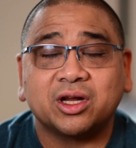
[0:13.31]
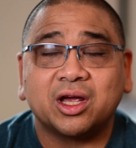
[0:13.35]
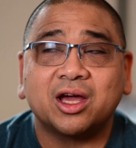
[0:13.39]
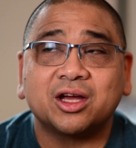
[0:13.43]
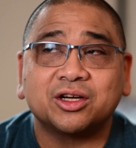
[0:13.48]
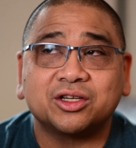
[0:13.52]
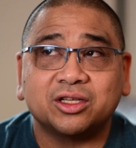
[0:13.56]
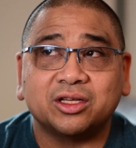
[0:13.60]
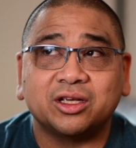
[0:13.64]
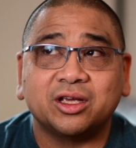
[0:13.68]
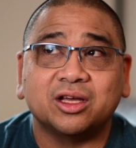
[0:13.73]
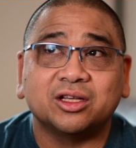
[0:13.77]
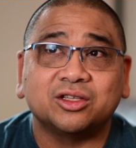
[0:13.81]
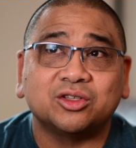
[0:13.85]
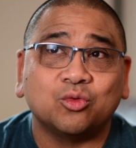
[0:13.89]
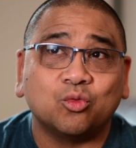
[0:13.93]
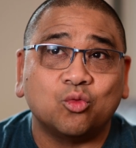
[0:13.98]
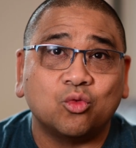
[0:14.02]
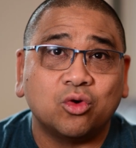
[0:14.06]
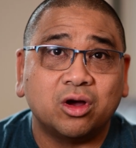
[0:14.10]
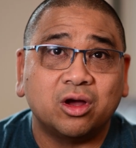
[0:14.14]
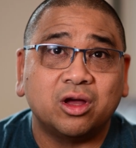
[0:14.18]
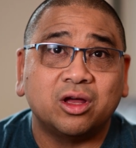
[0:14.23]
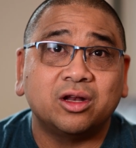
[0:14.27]
Actually it's
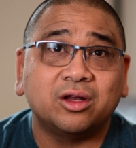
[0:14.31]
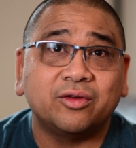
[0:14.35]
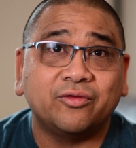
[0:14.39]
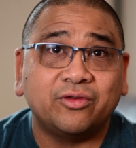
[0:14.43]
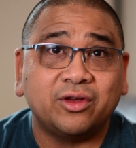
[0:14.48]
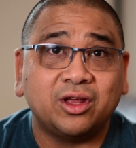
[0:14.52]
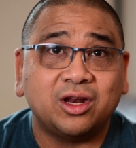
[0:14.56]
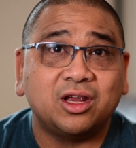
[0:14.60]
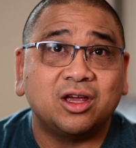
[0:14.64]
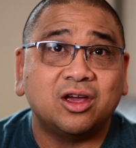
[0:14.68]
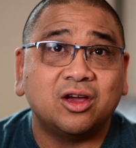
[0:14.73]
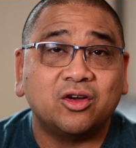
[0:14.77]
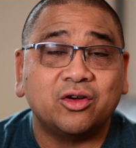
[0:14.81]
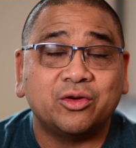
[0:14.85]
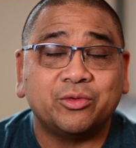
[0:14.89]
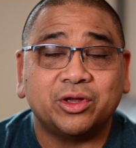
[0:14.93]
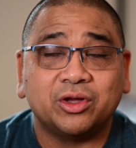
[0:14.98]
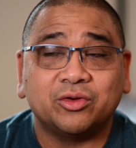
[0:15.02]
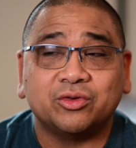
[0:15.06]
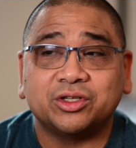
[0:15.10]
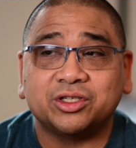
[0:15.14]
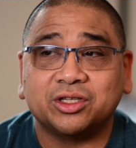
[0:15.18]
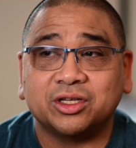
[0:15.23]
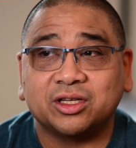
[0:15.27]
one video,
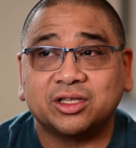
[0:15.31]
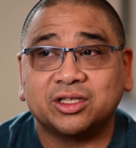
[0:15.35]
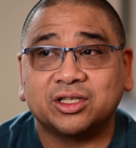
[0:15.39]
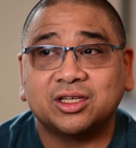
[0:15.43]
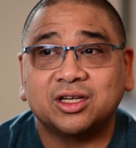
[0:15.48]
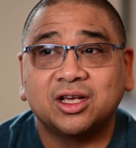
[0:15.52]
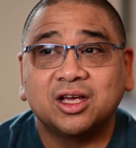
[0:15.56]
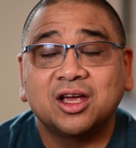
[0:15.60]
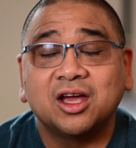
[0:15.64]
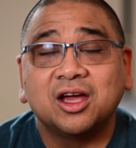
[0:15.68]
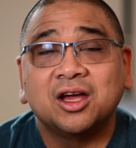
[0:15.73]
it was just